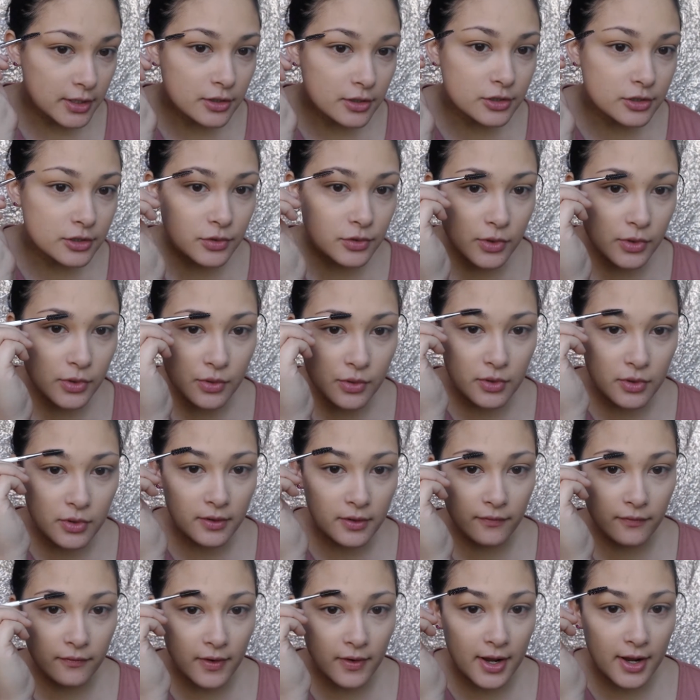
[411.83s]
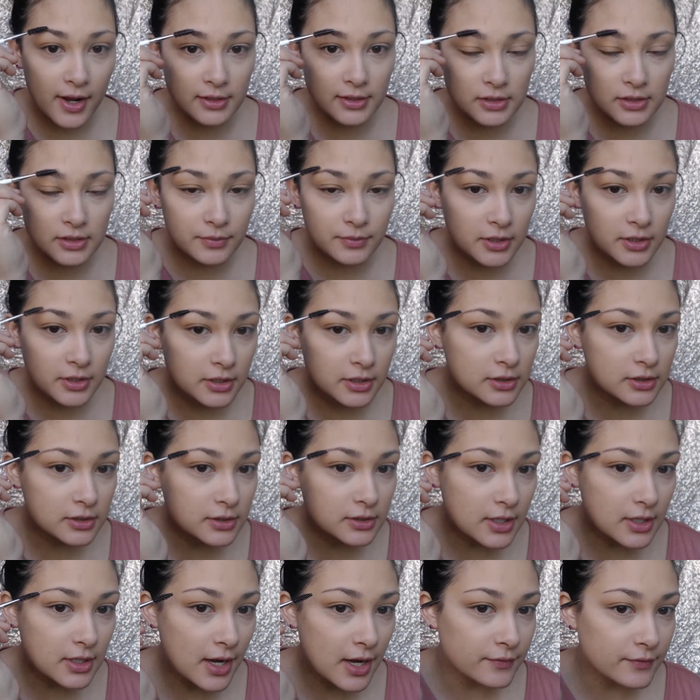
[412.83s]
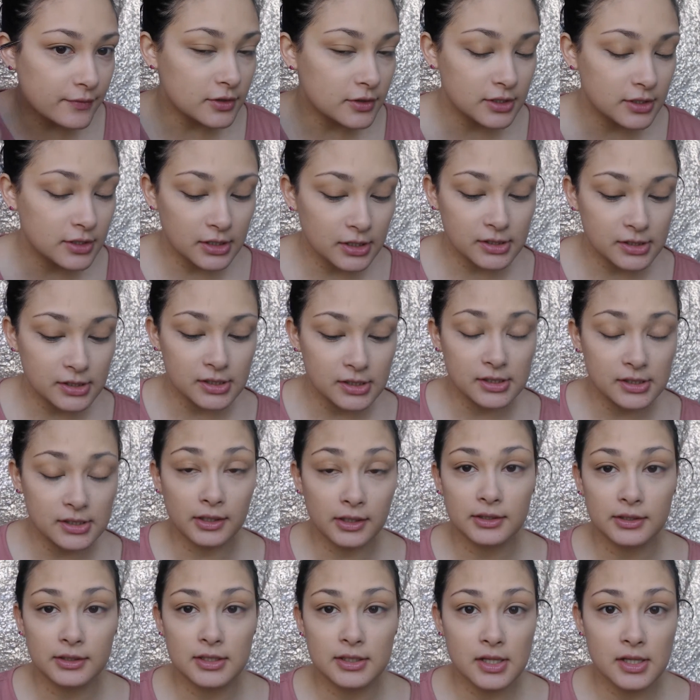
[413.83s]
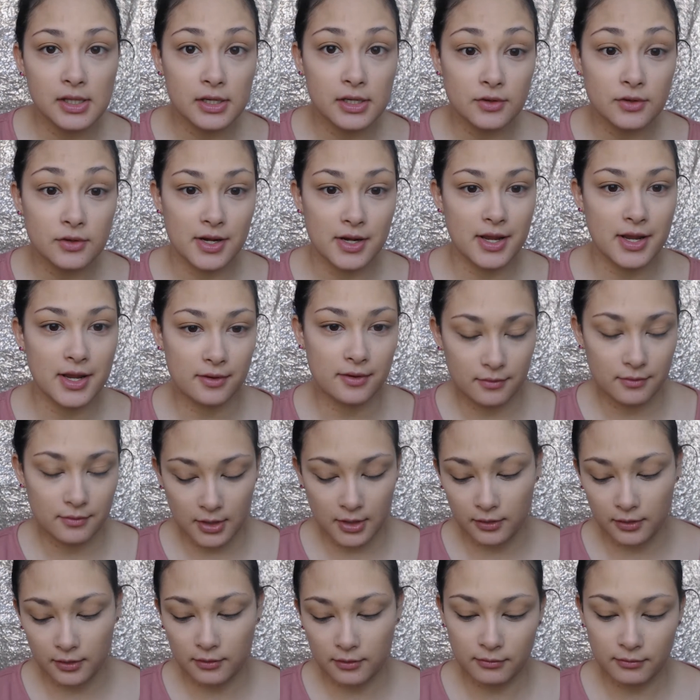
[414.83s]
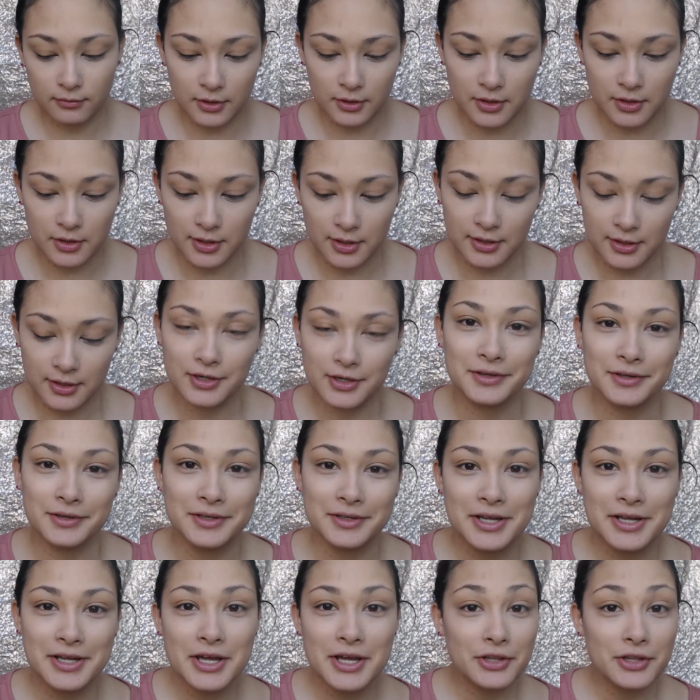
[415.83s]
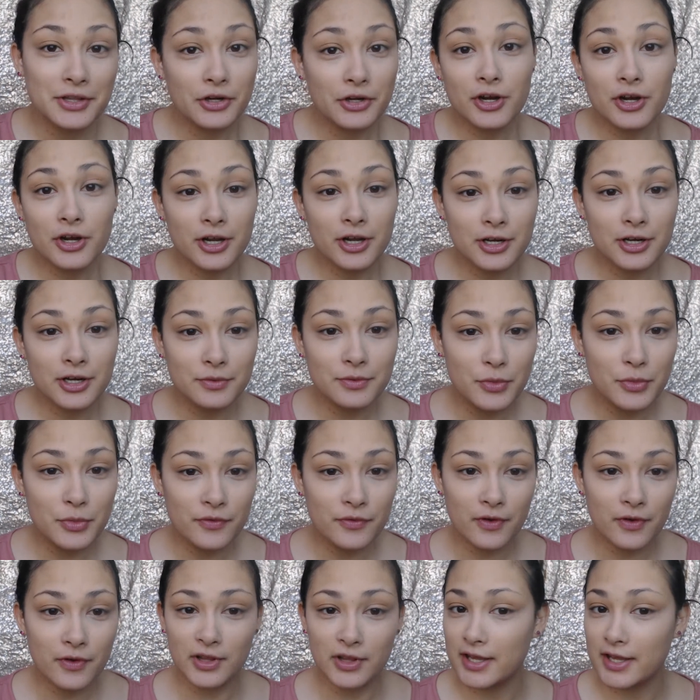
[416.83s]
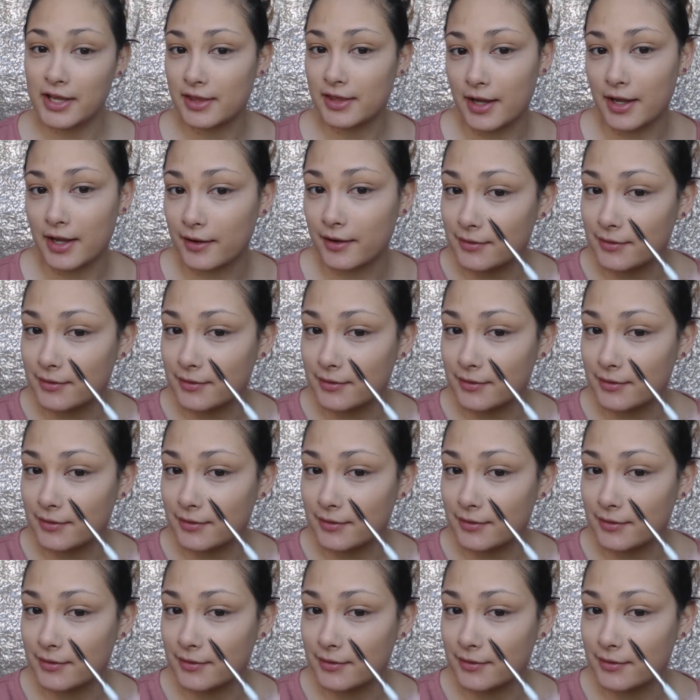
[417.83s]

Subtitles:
you want to work fast because after 60 seconds they dry down and they're not gonna move it like that.